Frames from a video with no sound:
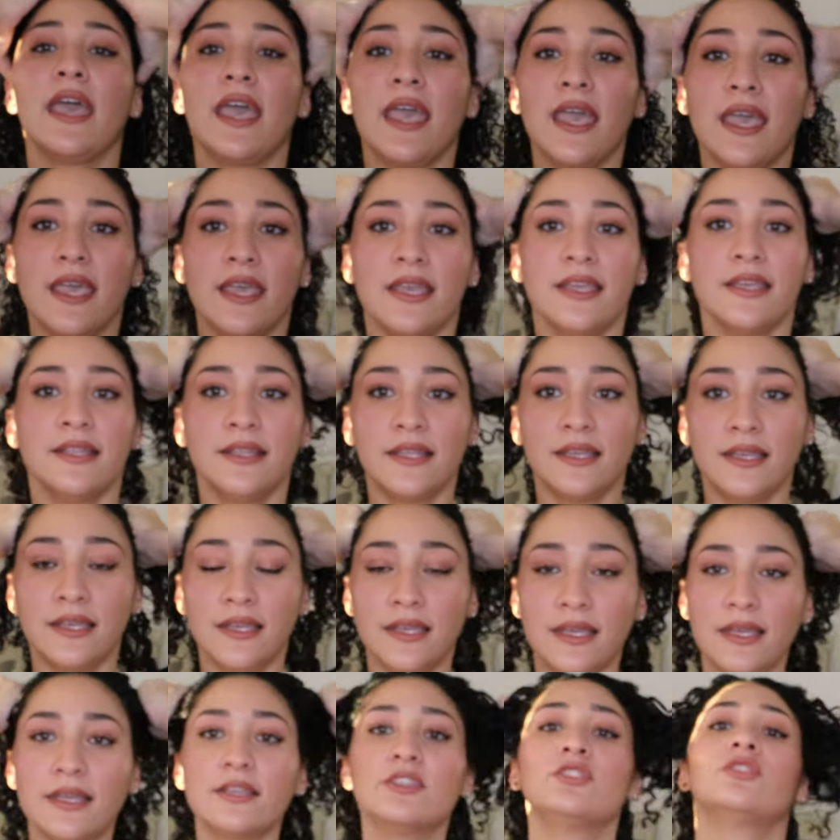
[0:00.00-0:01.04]
and
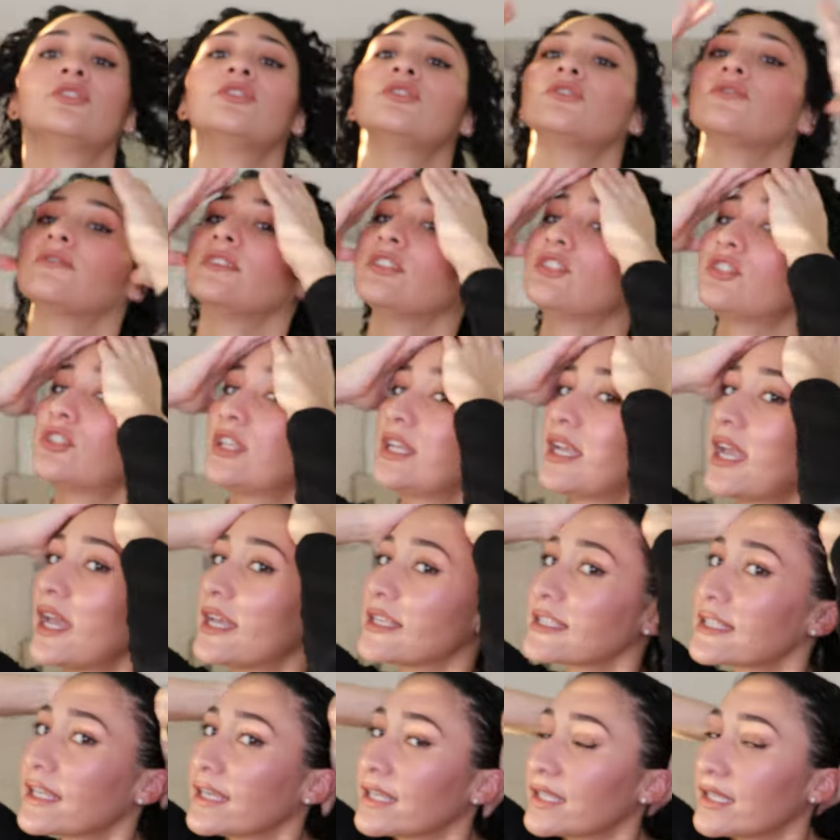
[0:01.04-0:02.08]
just scrunch the
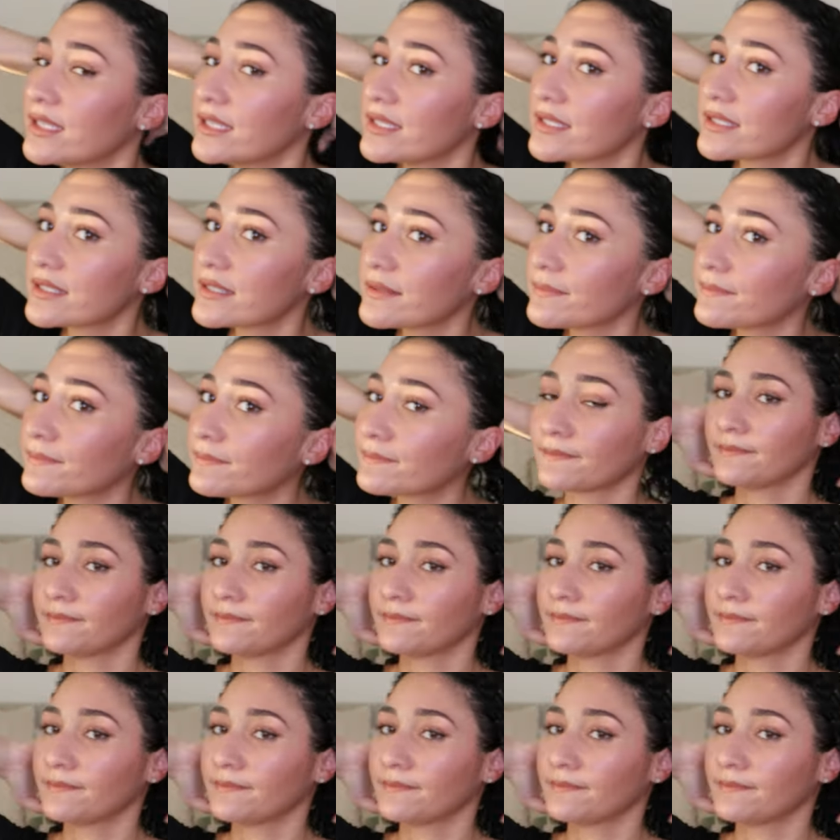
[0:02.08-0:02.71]
cast like this.